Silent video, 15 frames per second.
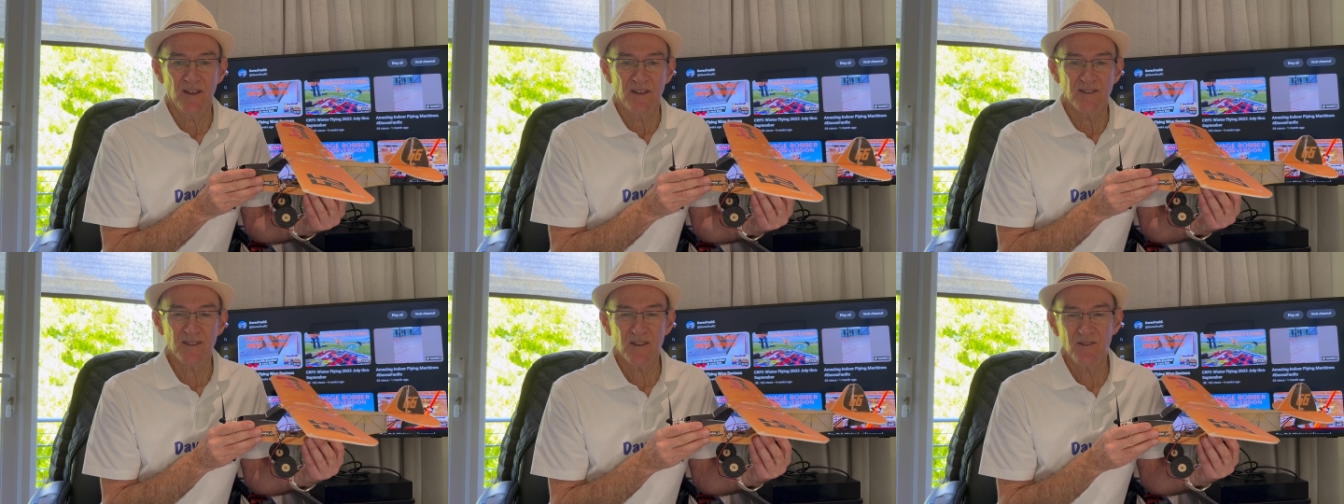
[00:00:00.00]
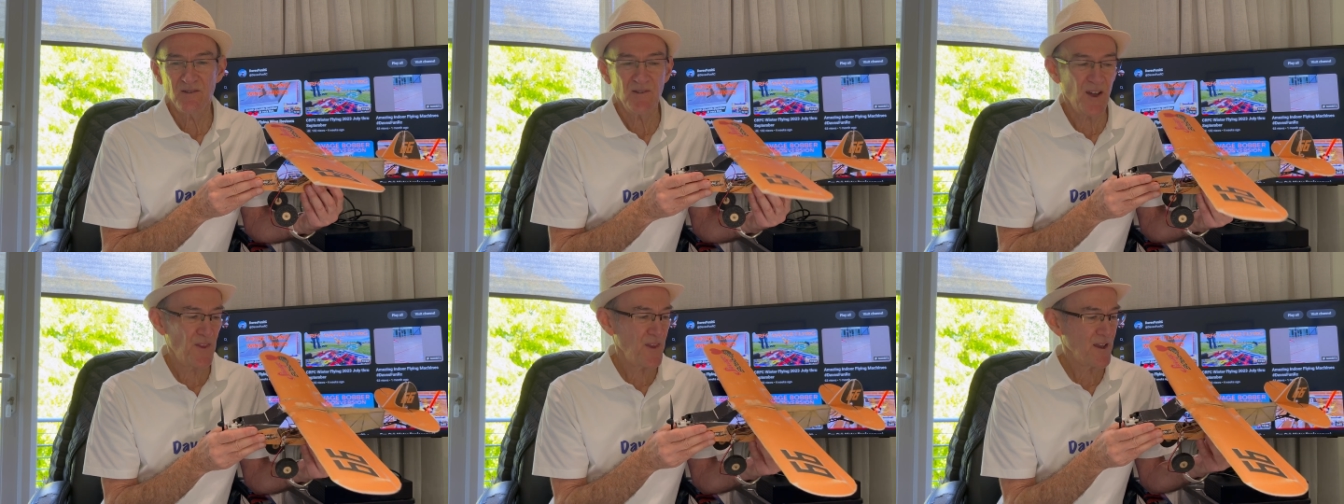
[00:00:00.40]
so
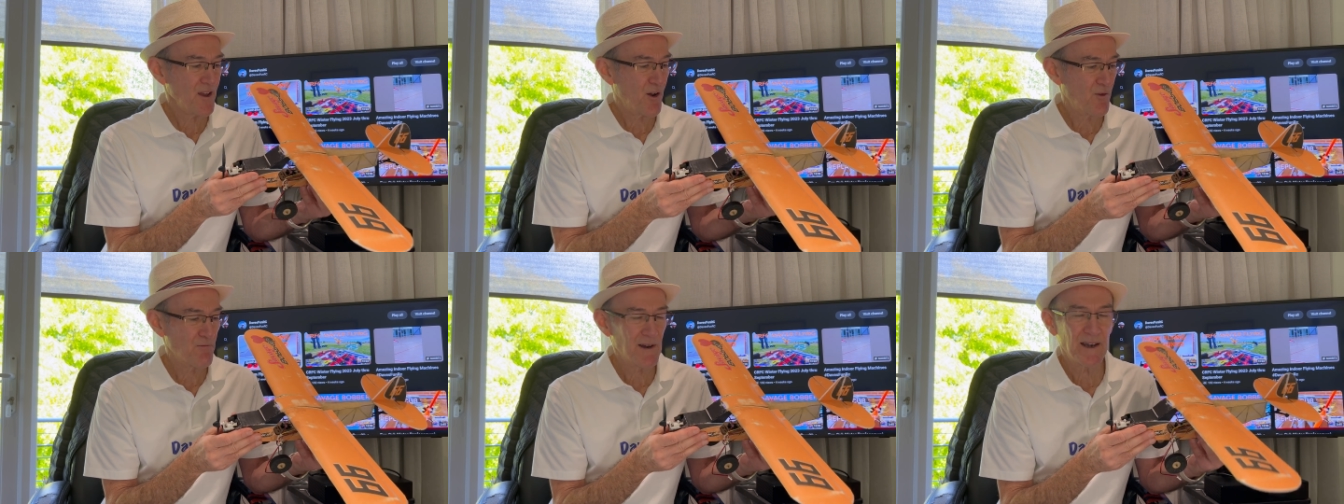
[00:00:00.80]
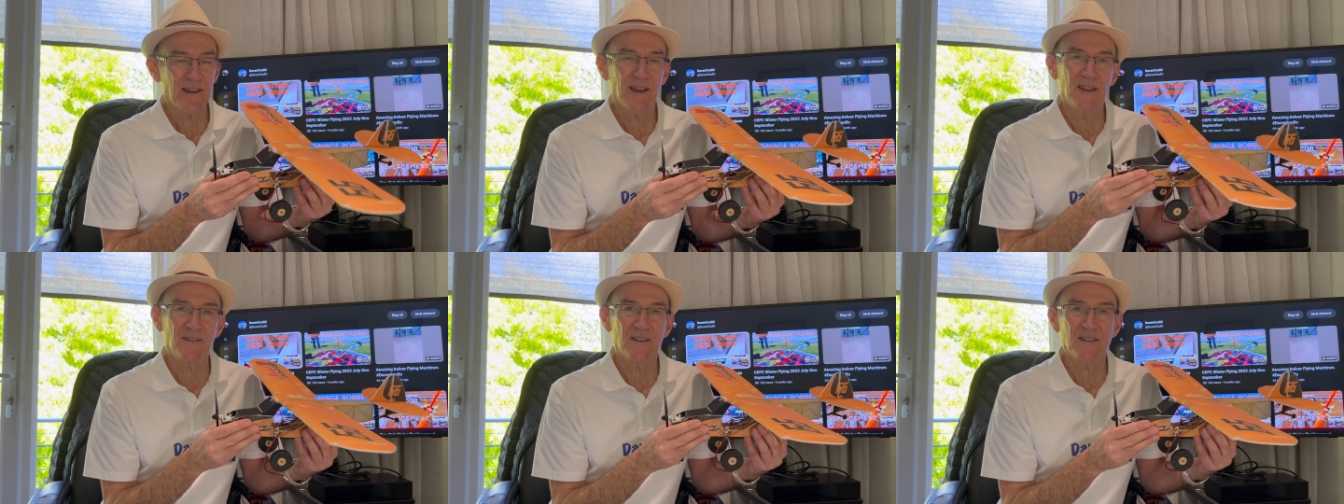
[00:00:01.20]
I think I'll
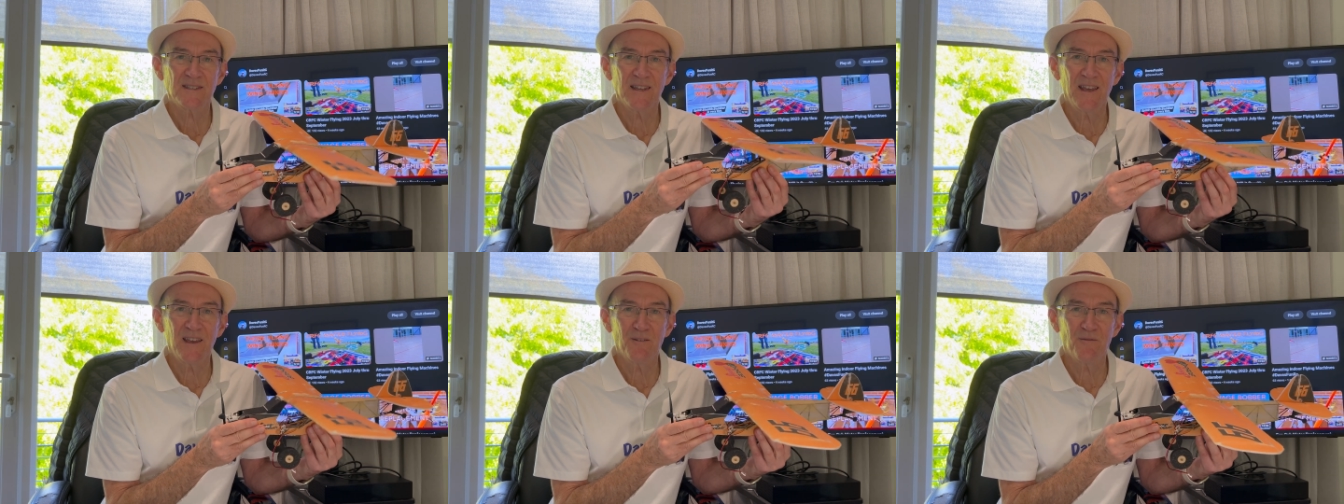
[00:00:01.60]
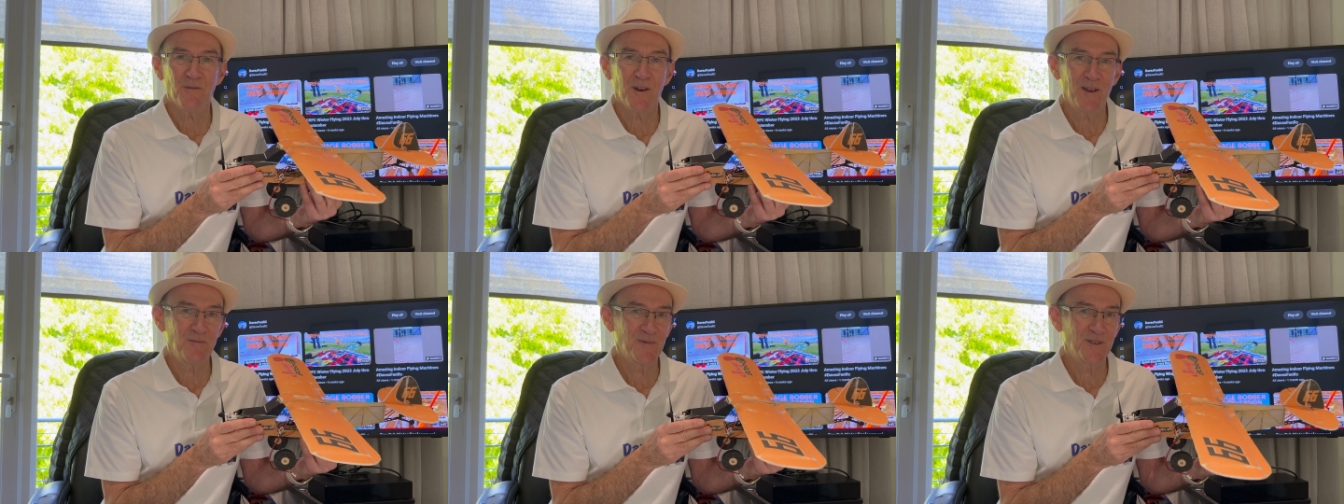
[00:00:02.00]
relegate this
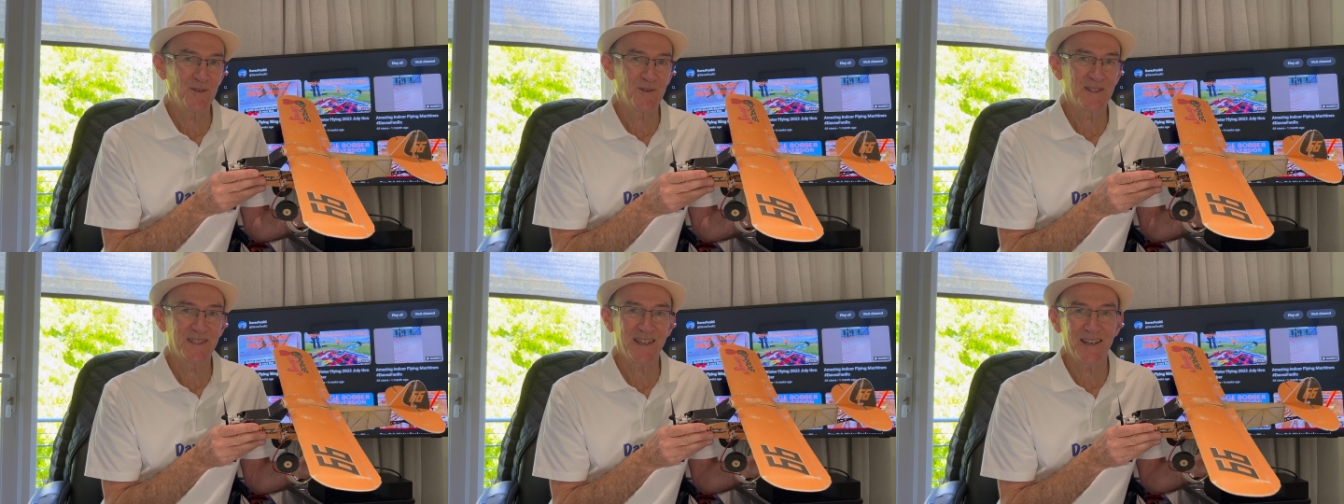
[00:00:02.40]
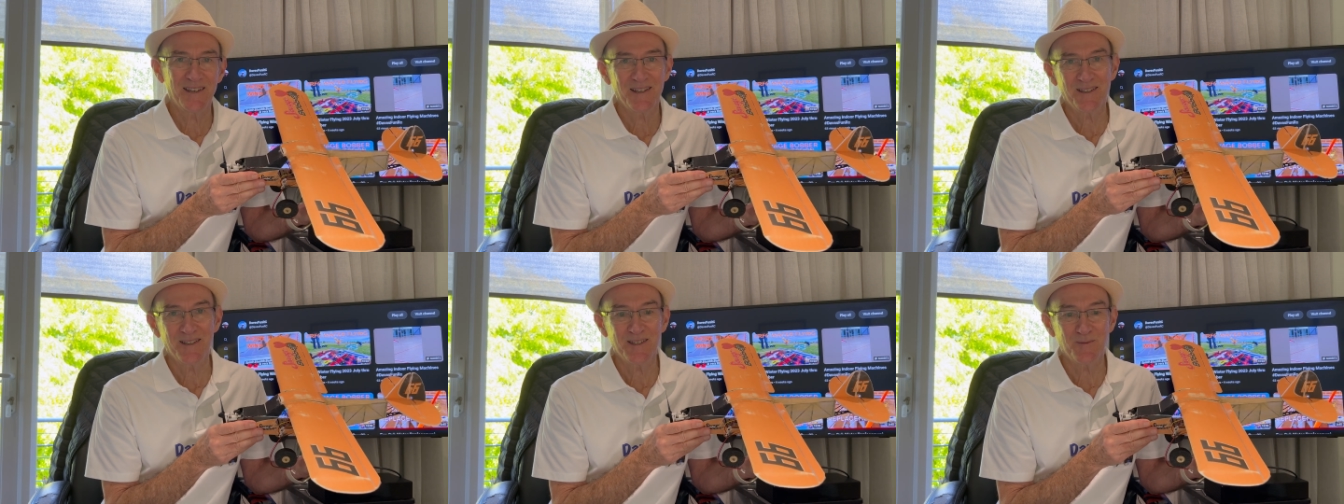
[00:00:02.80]
airframe to a
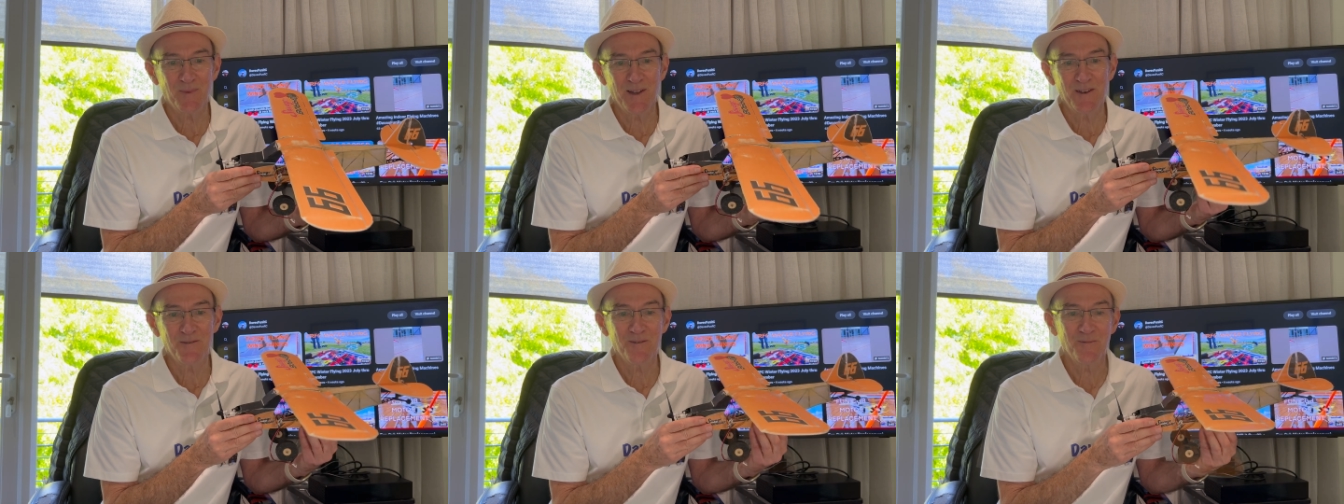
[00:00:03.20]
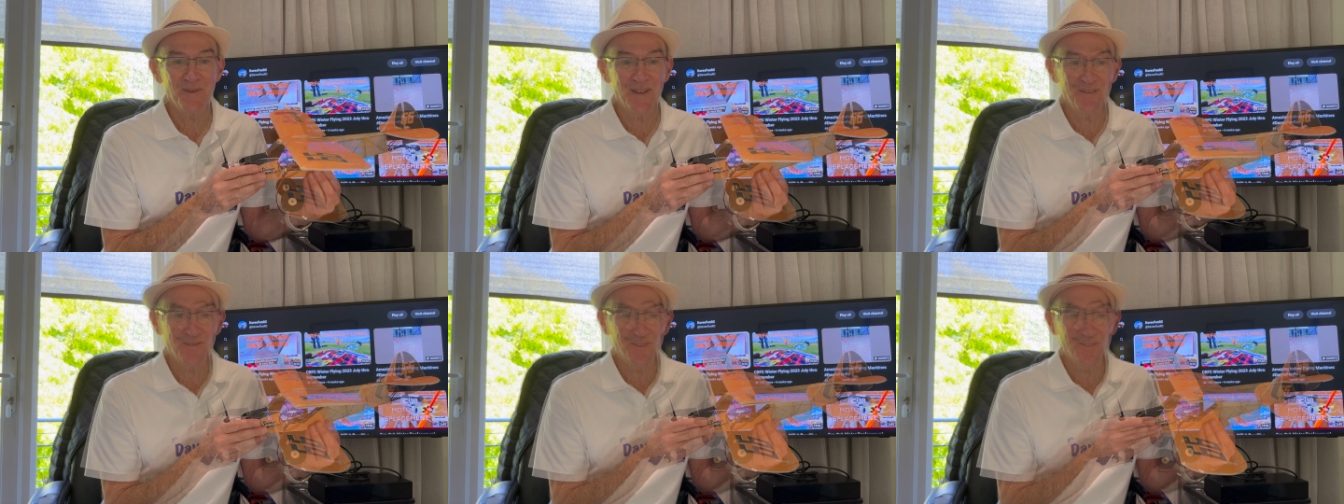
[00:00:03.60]
static display from
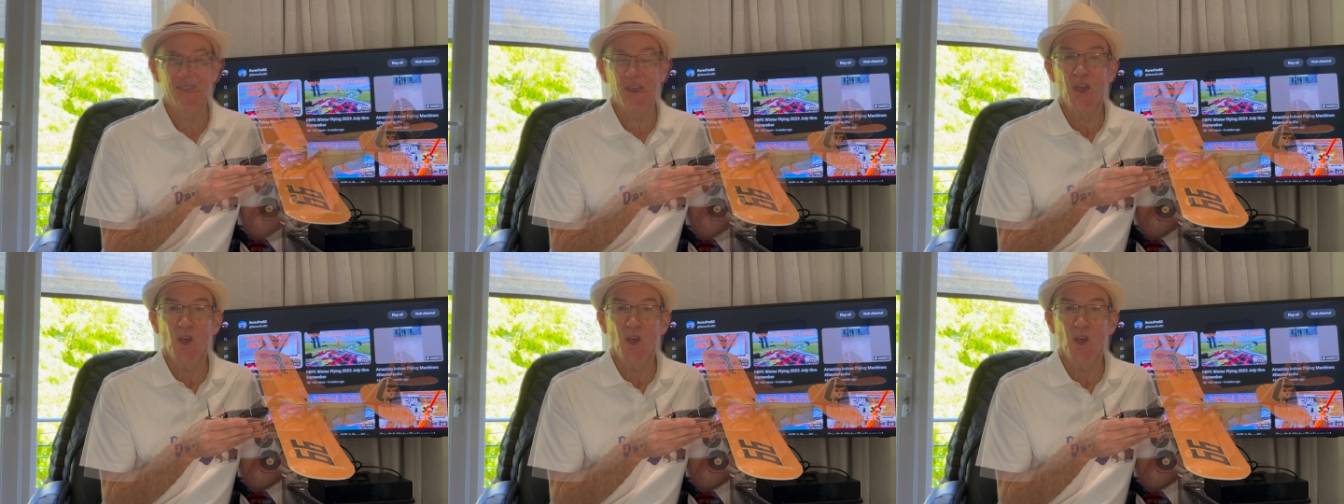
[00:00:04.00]
now on.